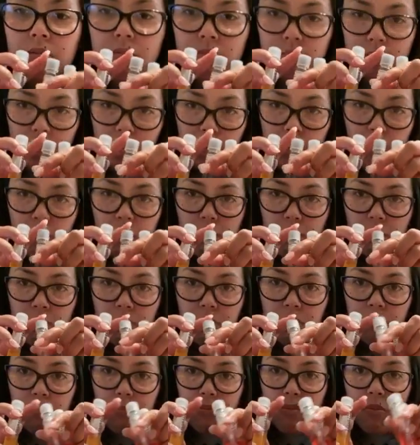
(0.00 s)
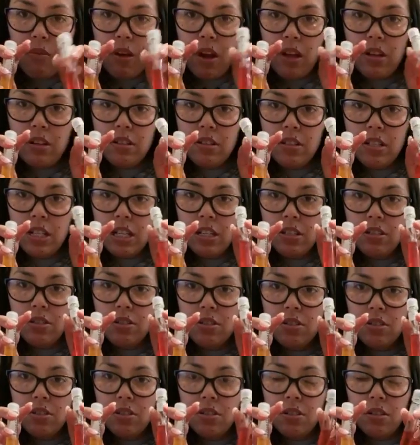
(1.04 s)
like red
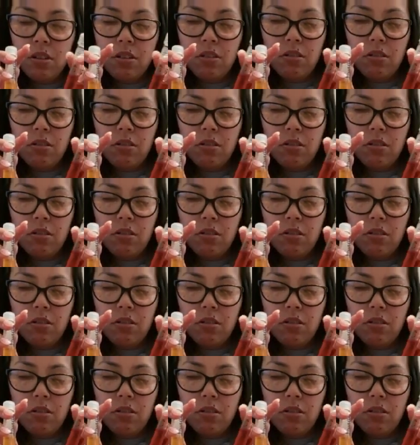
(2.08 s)
tinged,